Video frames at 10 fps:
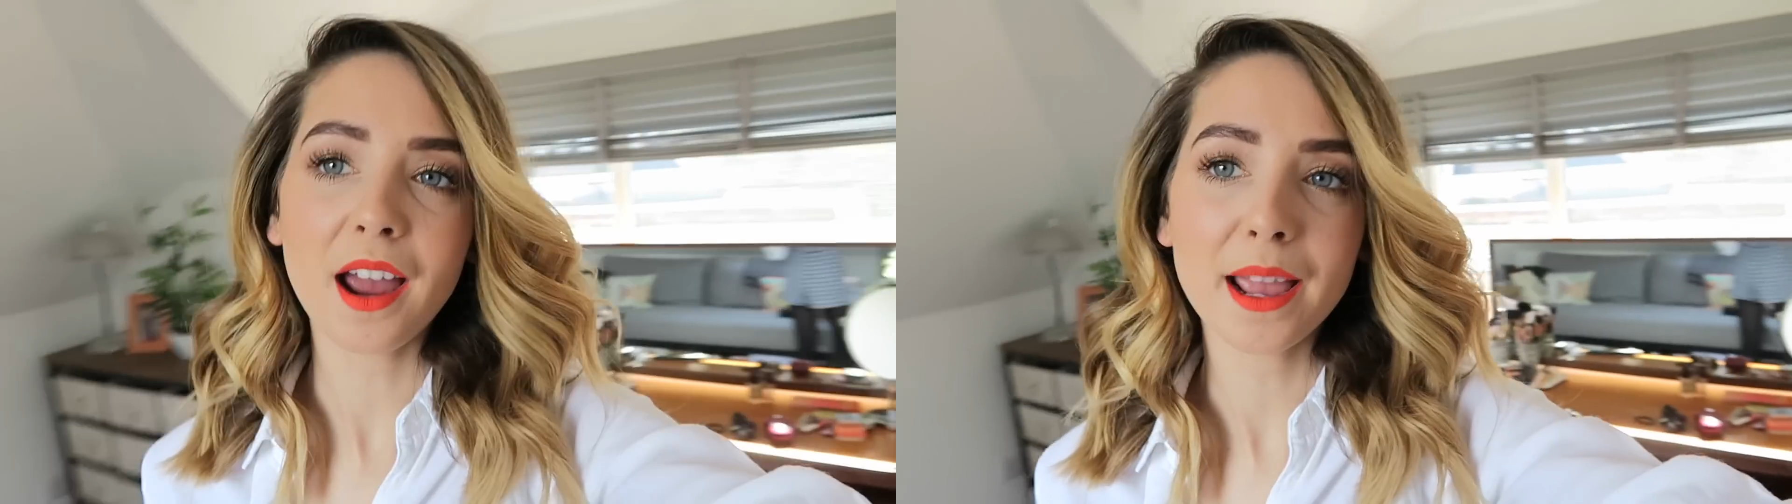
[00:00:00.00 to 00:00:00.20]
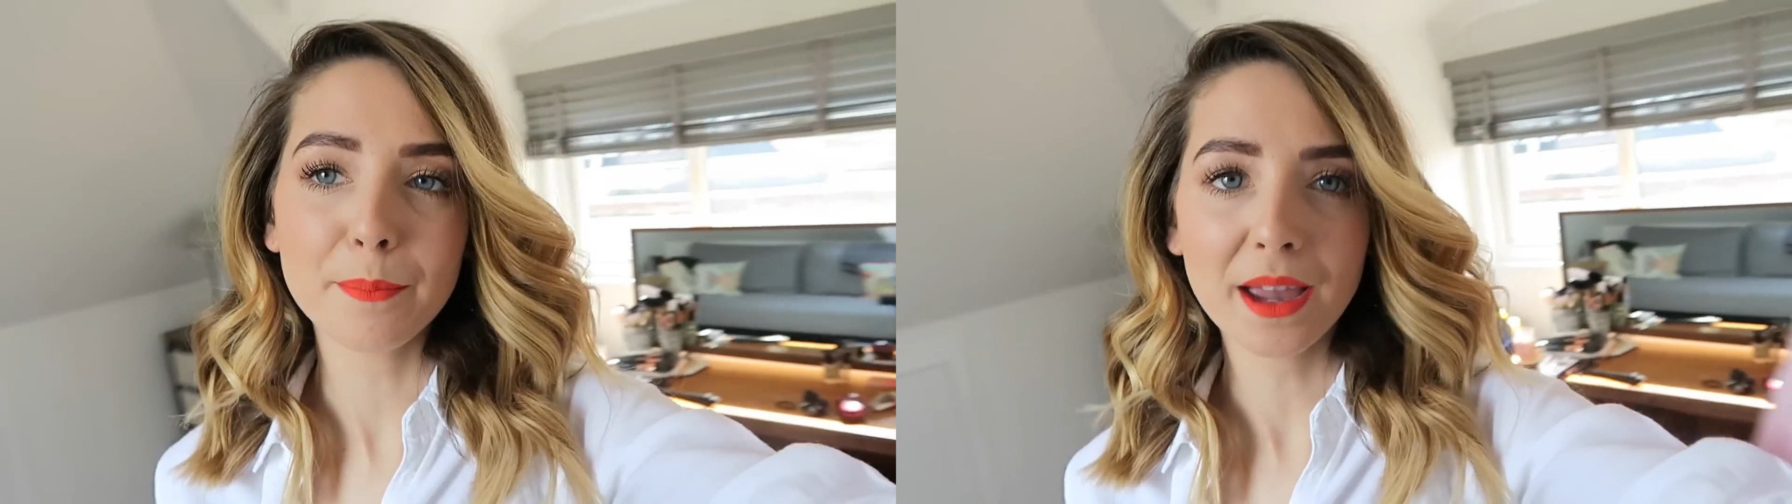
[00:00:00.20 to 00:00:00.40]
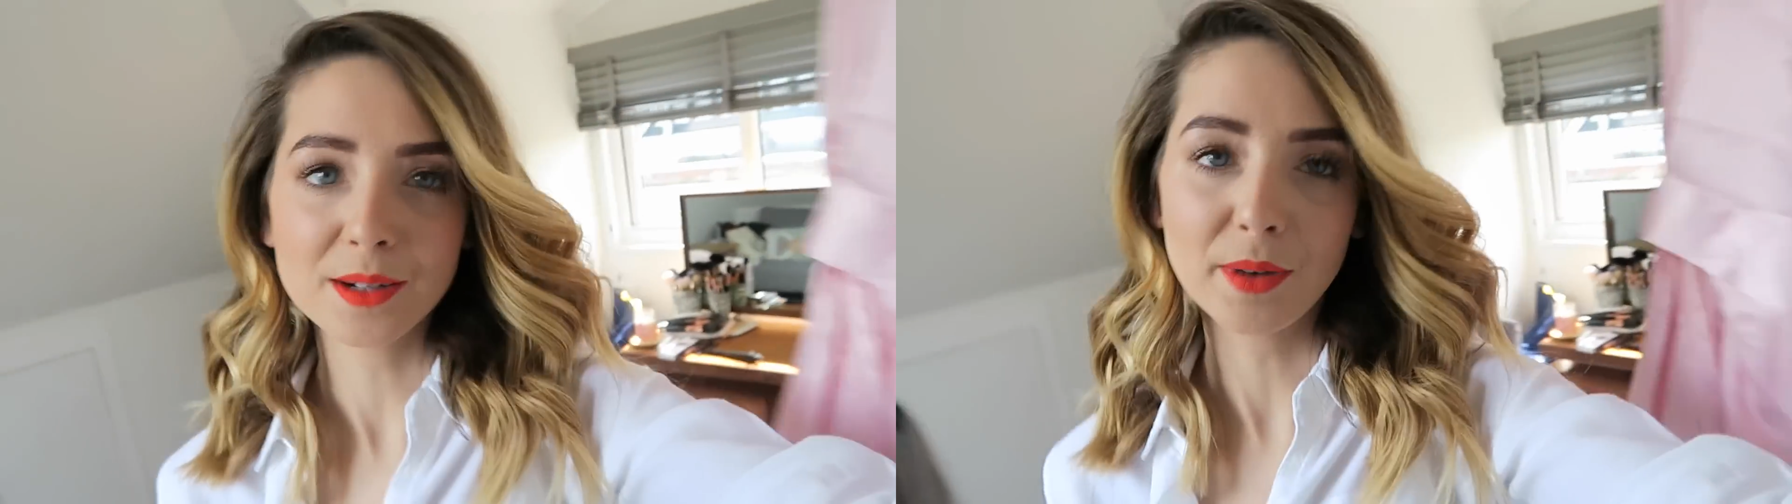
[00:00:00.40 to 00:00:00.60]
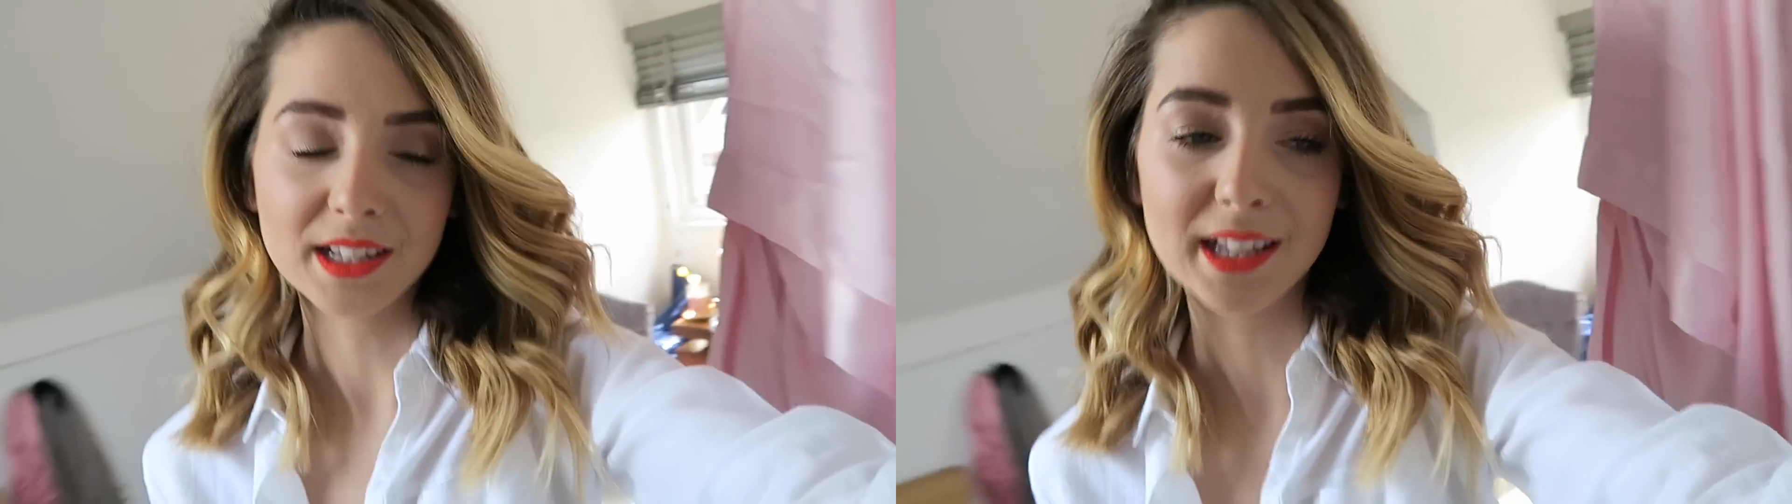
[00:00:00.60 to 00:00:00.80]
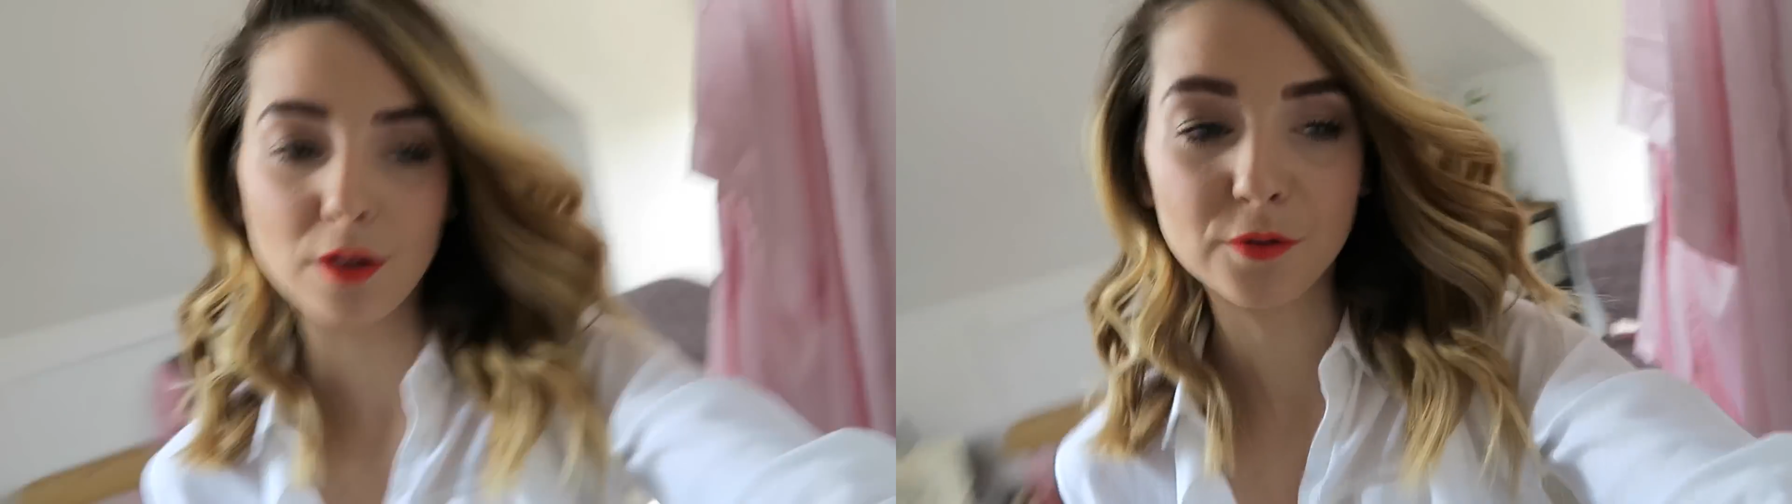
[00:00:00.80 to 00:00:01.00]
I made
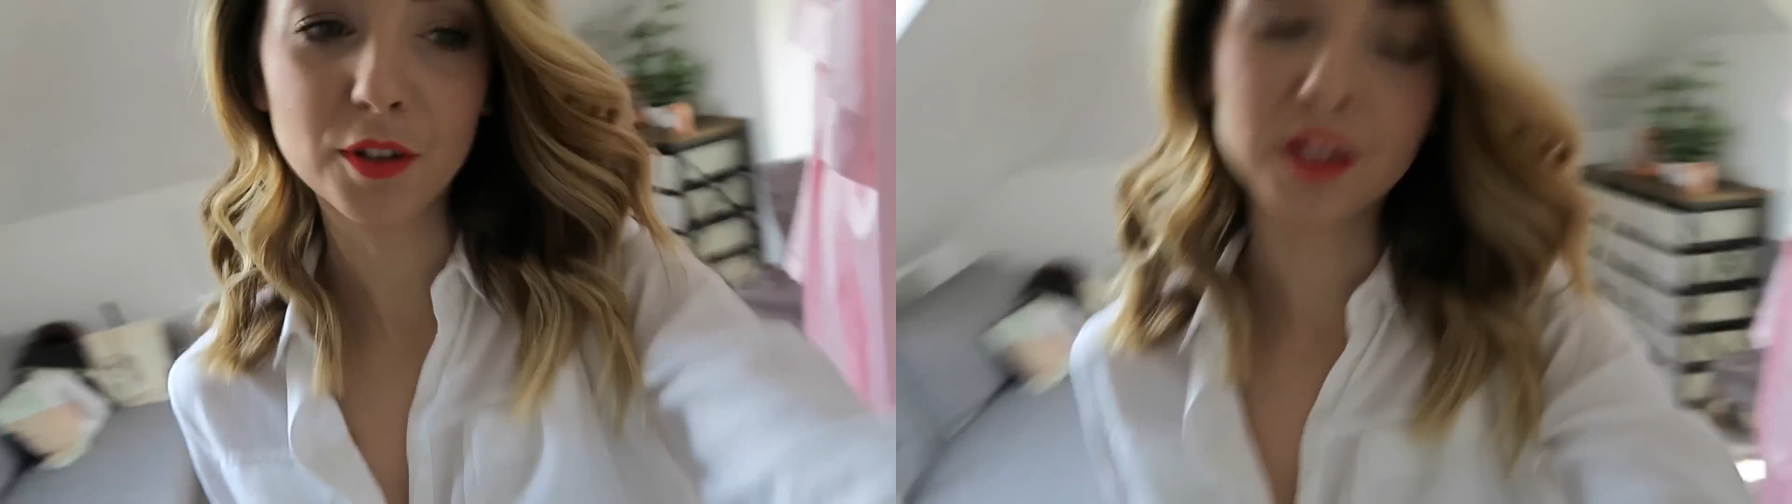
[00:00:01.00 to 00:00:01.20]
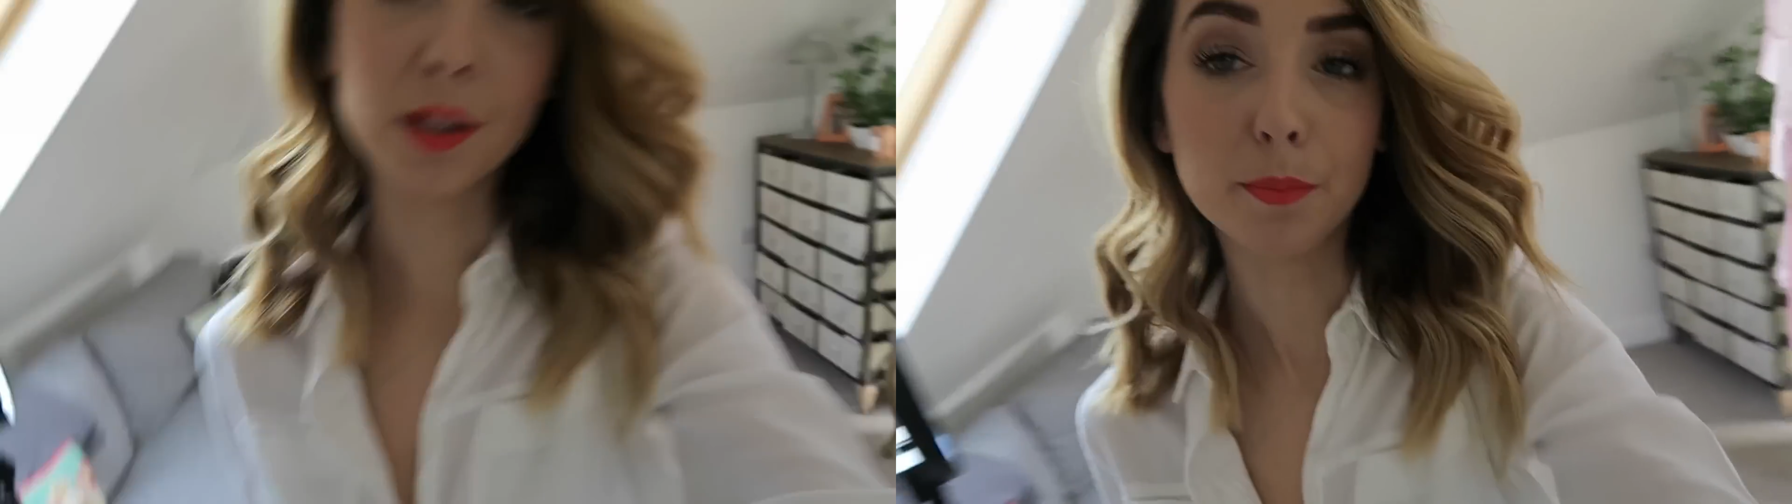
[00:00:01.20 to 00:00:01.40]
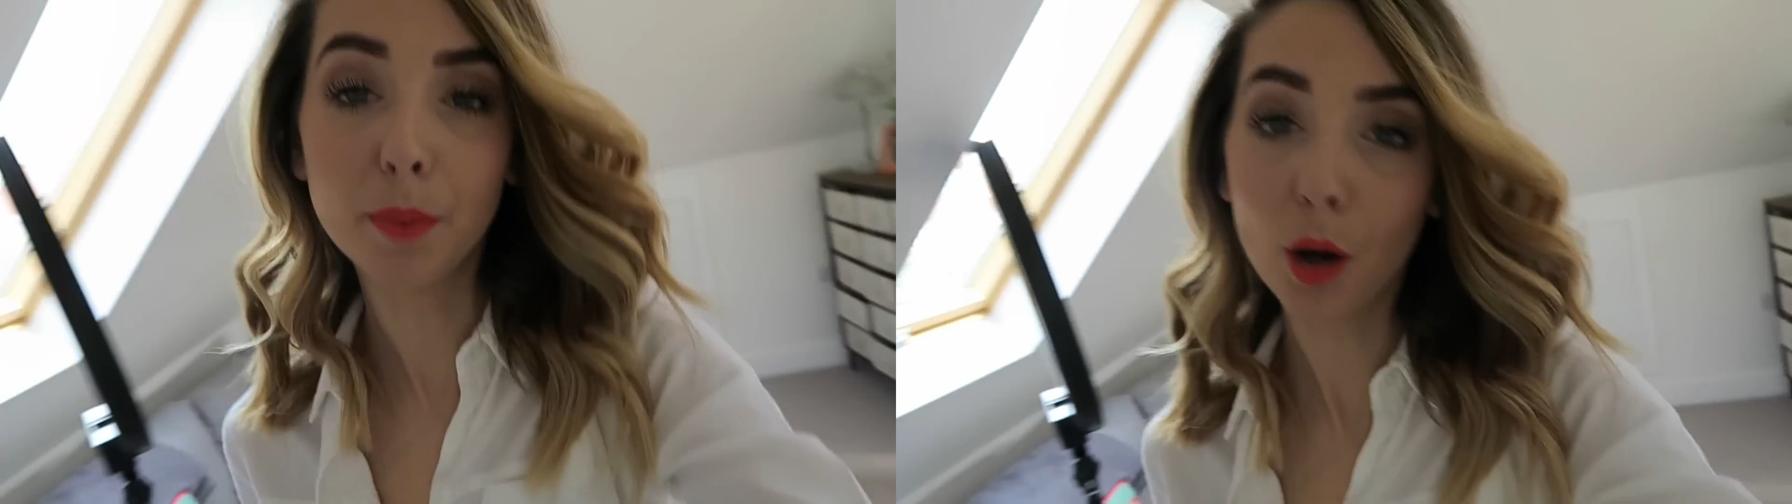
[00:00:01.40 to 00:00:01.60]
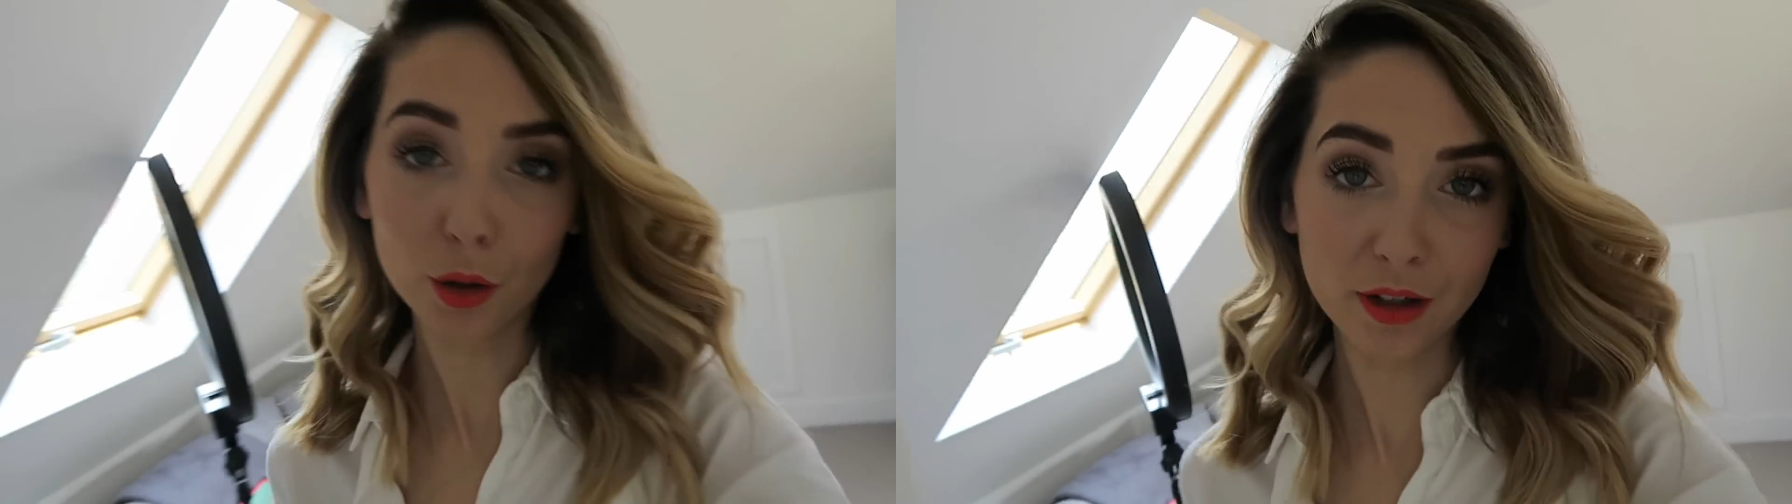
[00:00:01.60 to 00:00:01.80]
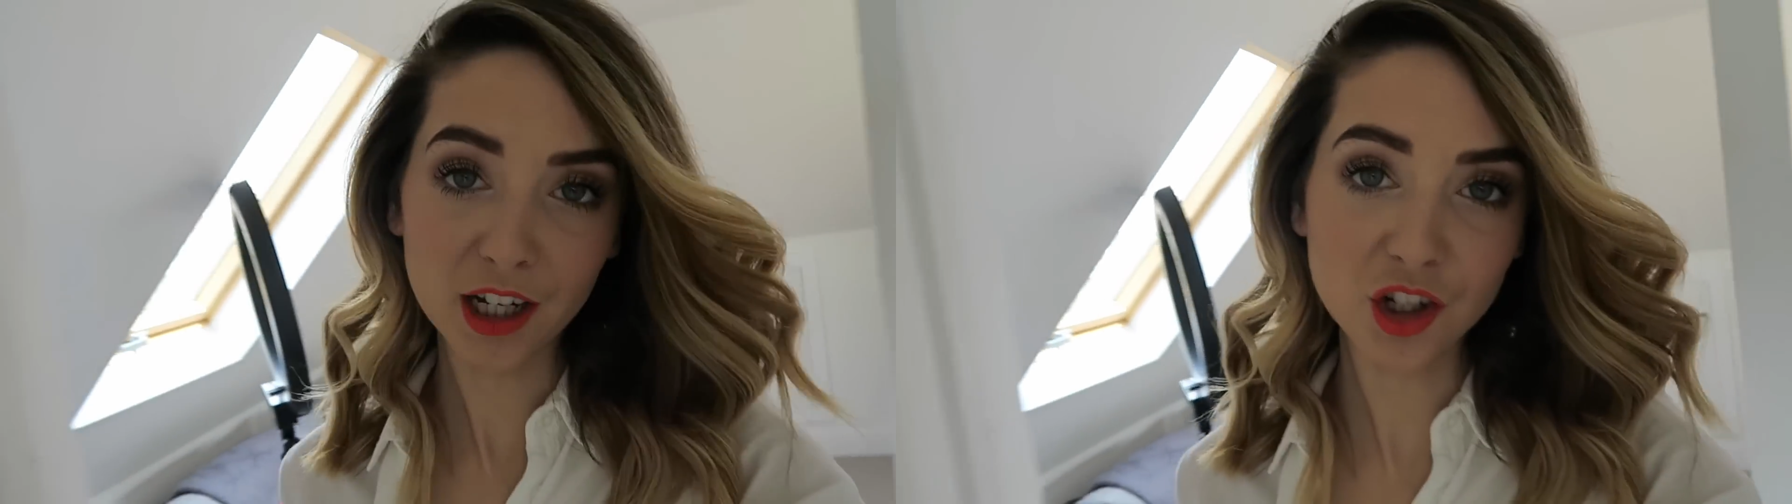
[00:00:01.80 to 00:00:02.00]
myself some
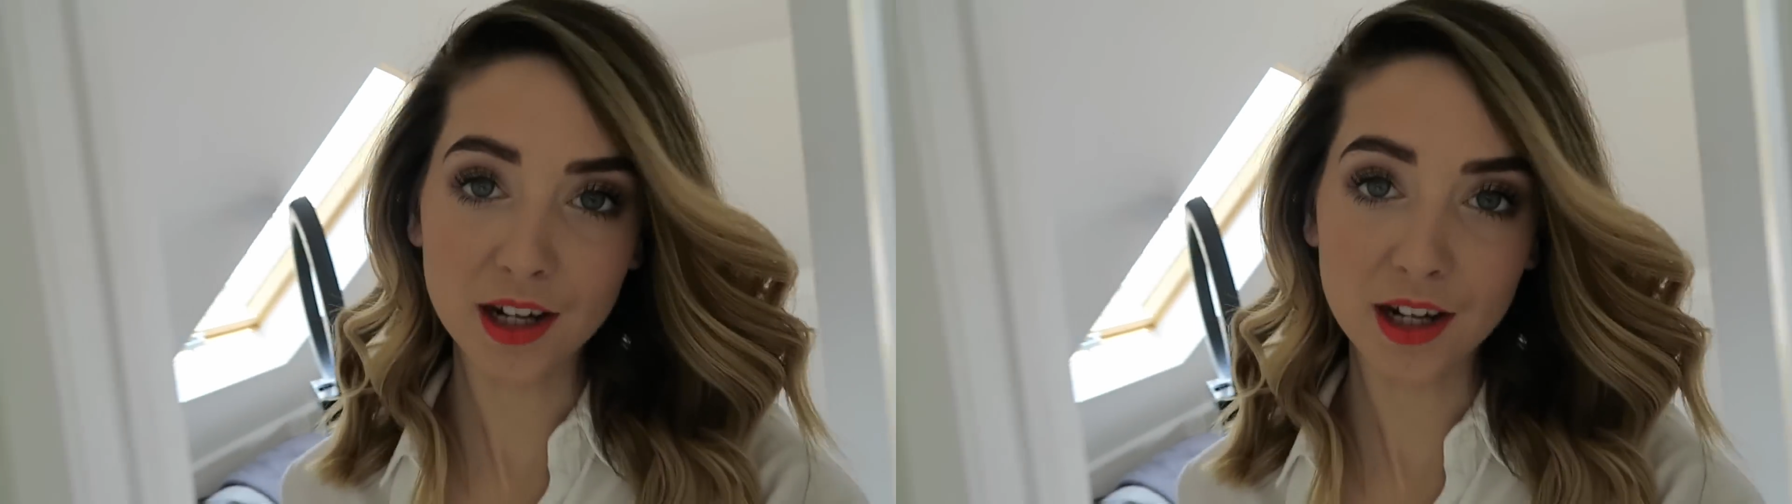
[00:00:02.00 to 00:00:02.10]
porridge.